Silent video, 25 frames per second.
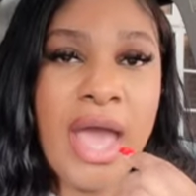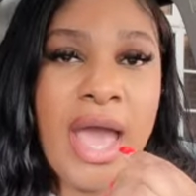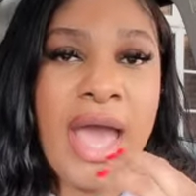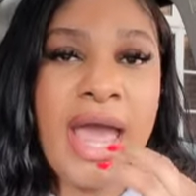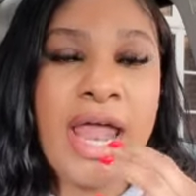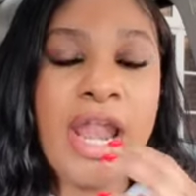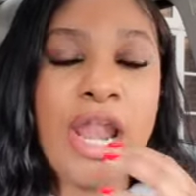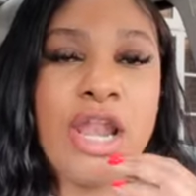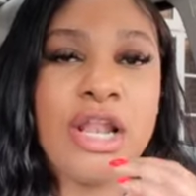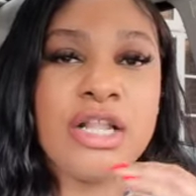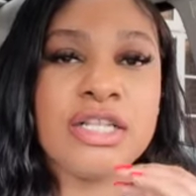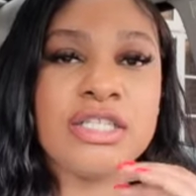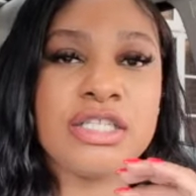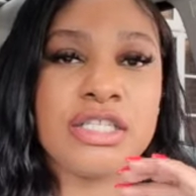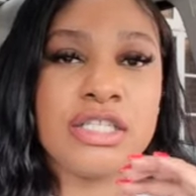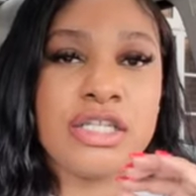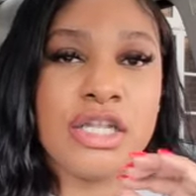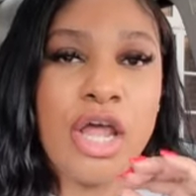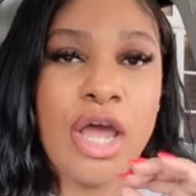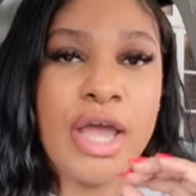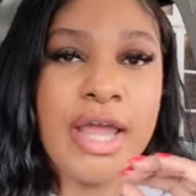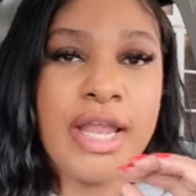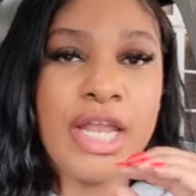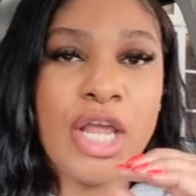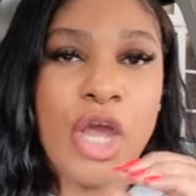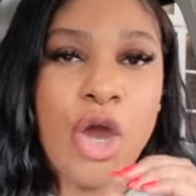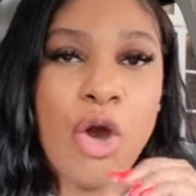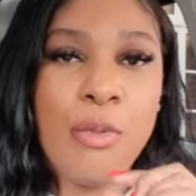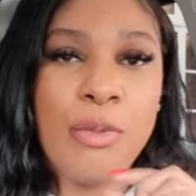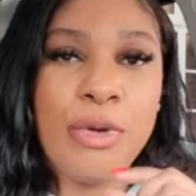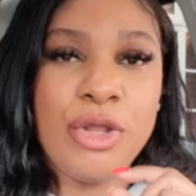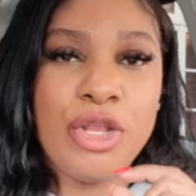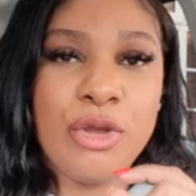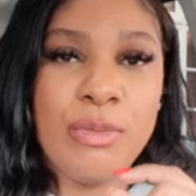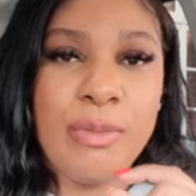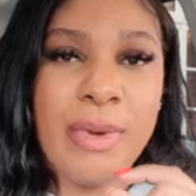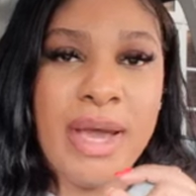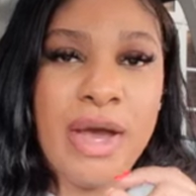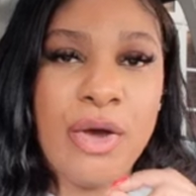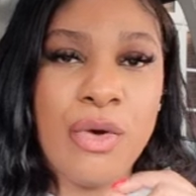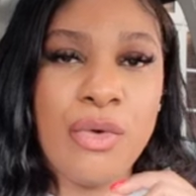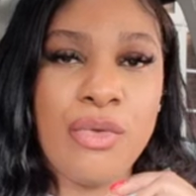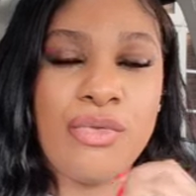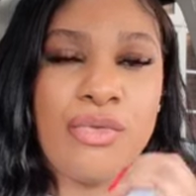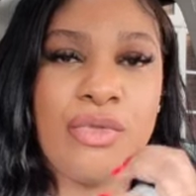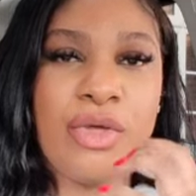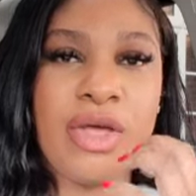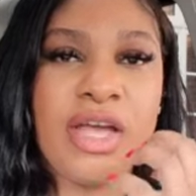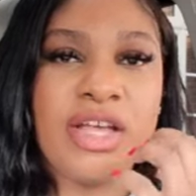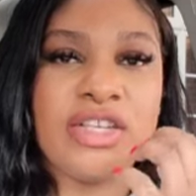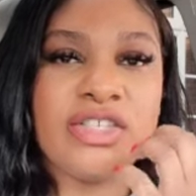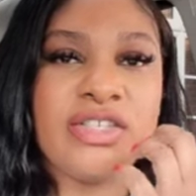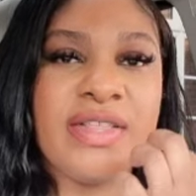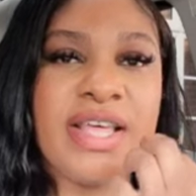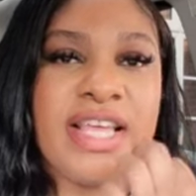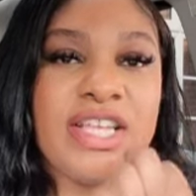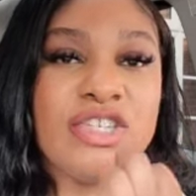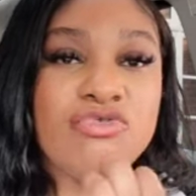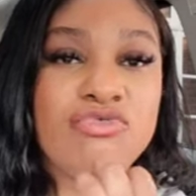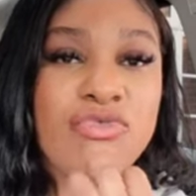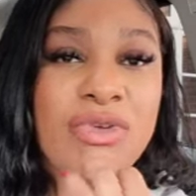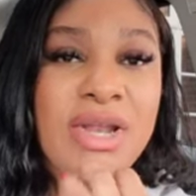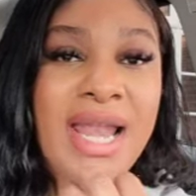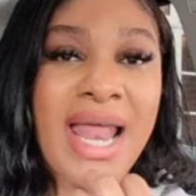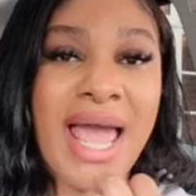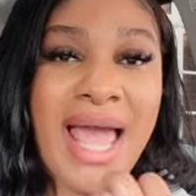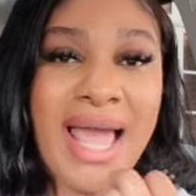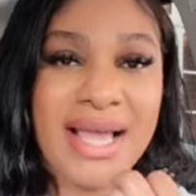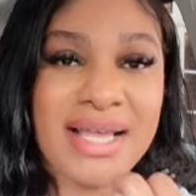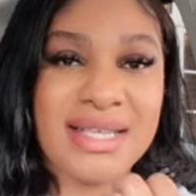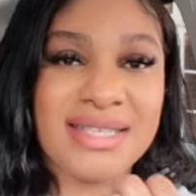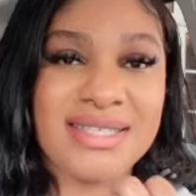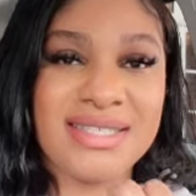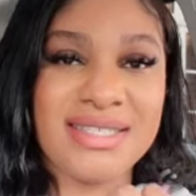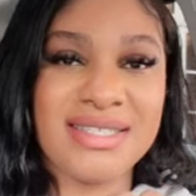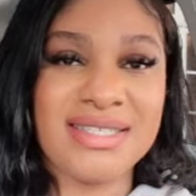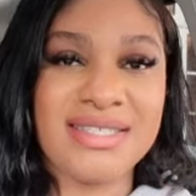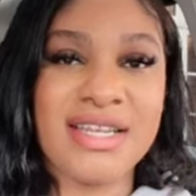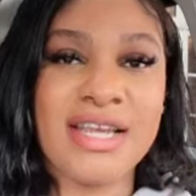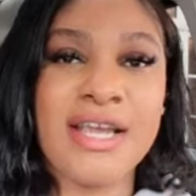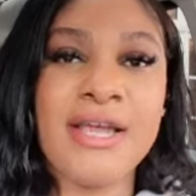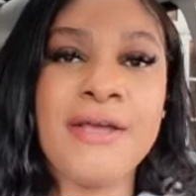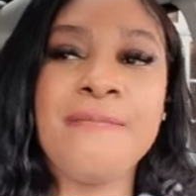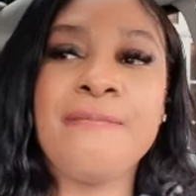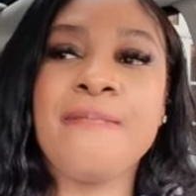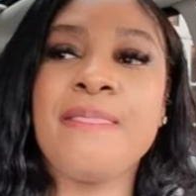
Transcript: and slightly open your mouth so that it's relaxed.